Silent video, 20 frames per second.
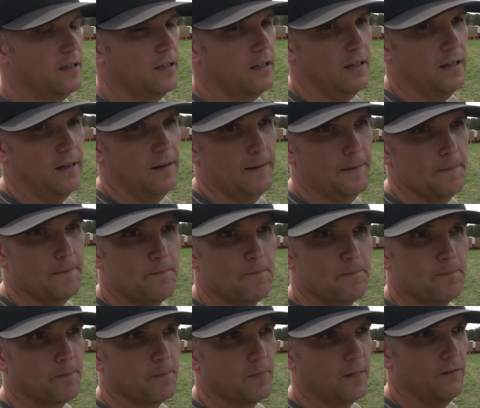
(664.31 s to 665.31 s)

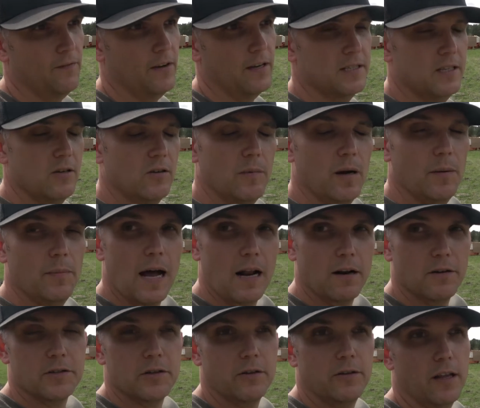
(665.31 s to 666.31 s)
If I see what my
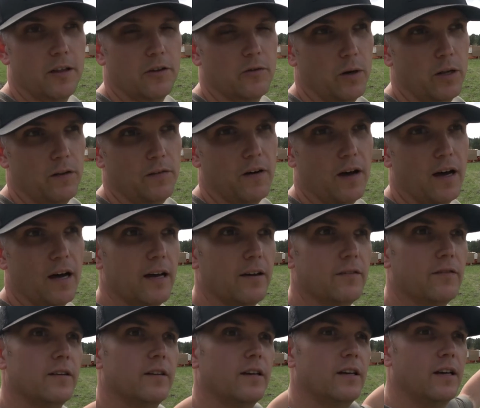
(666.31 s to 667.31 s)
pattern's doing at
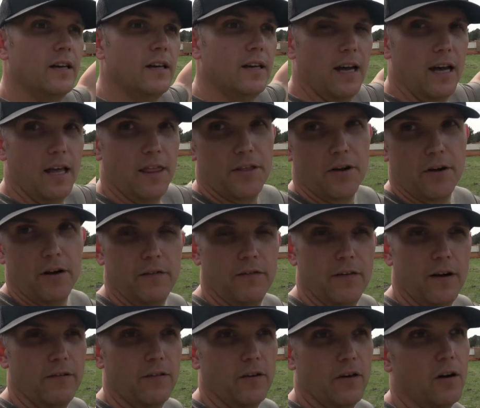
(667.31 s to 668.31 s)
25 and
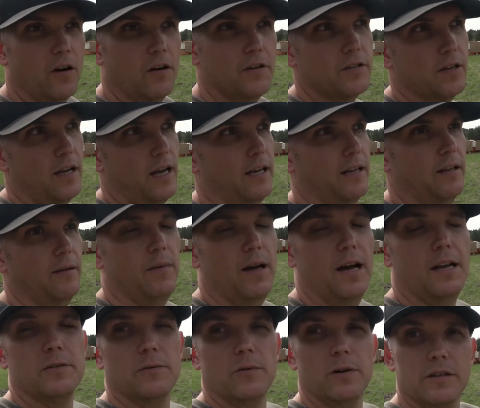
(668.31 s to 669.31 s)
35 yards, I can
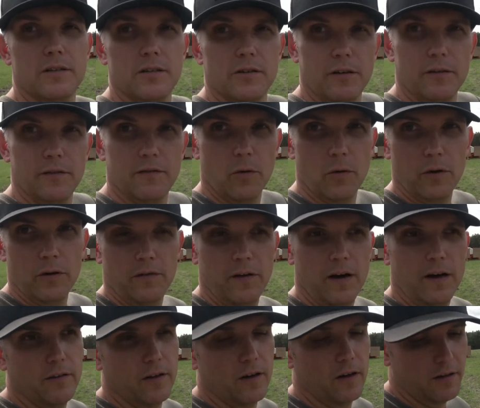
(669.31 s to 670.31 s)
imagine what it's doing at
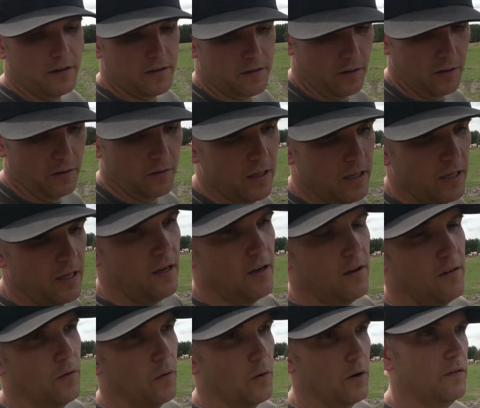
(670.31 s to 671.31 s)
45 yards. So
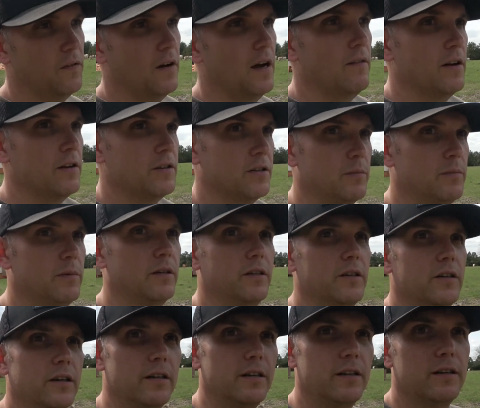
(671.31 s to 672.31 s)
45, I should be
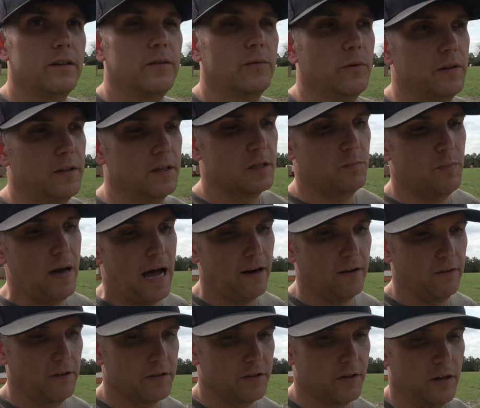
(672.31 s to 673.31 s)
good with this
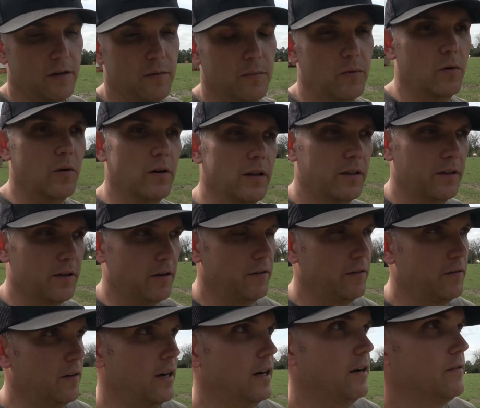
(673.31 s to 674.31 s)
pattern that's on the board at
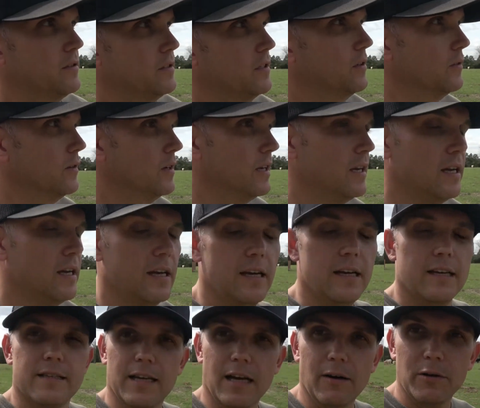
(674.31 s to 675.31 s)
35. So
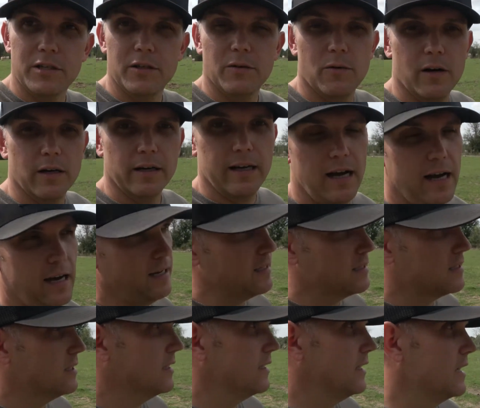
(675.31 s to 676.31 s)
say what you want,
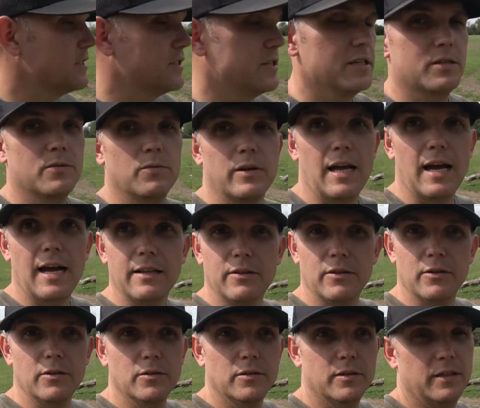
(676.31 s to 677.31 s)
guys. That's just what I
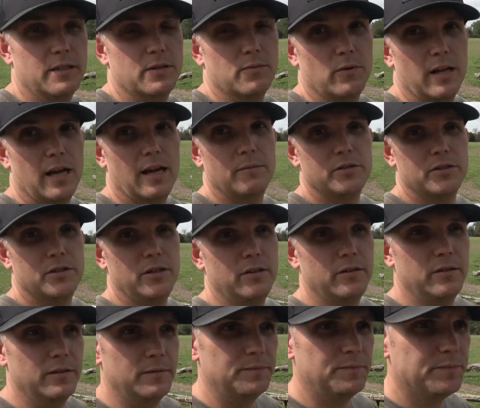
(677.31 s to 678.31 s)
do. It's what I'm
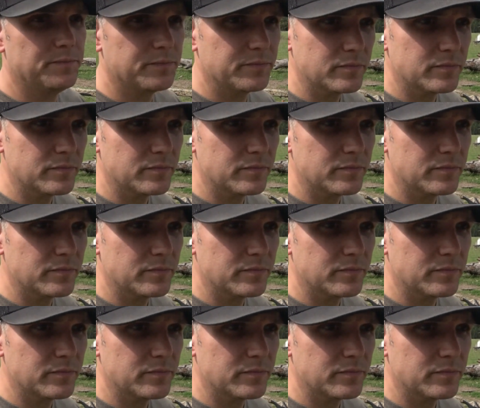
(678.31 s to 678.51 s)
shooting.